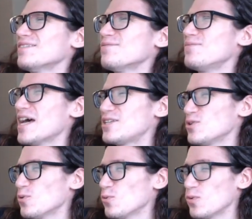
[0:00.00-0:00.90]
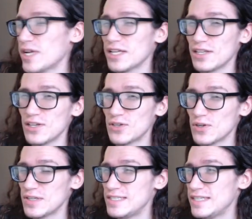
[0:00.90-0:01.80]
That's a really
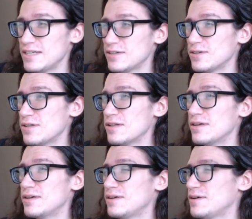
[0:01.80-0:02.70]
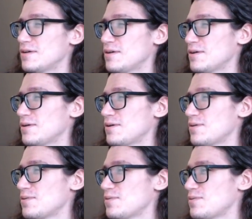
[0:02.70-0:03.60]
good deal.
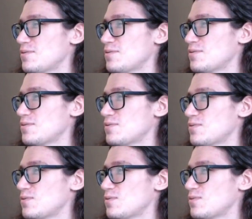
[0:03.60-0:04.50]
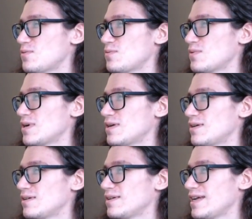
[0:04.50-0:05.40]
Ooh,
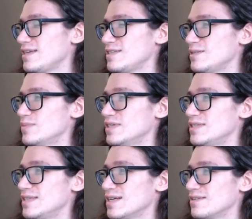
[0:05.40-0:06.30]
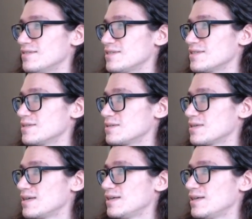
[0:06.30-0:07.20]
18 bids. Yeah, this is
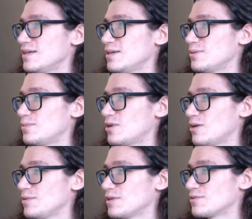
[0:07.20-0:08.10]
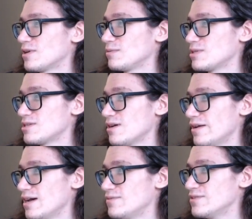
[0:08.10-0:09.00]
probably incredibly sought
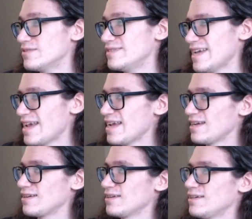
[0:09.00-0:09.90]
after. Dang.